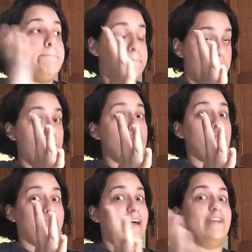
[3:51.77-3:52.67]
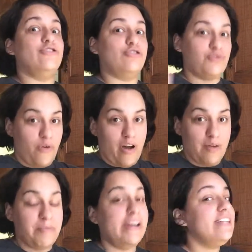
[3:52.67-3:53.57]
boom, like strong.
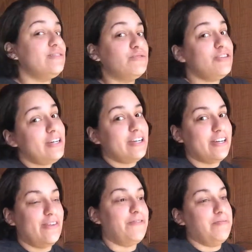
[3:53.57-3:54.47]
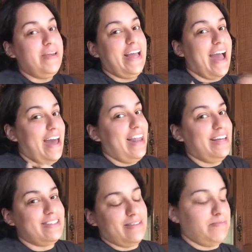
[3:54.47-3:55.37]
But it's good, for me. I
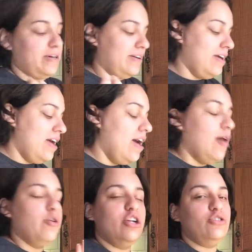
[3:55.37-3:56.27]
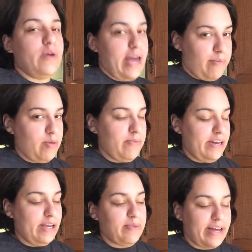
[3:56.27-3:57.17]
liked it, but I'm going to do a happy
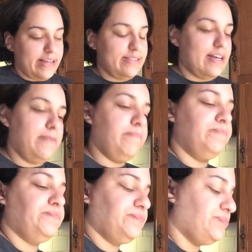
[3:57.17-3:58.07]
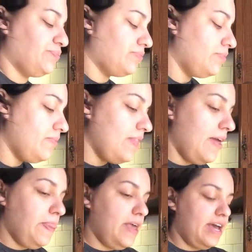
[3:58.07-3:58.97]
medium, like I said.
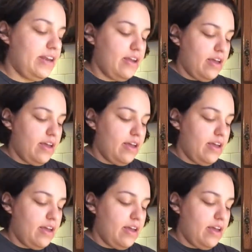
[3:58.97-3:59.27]
And then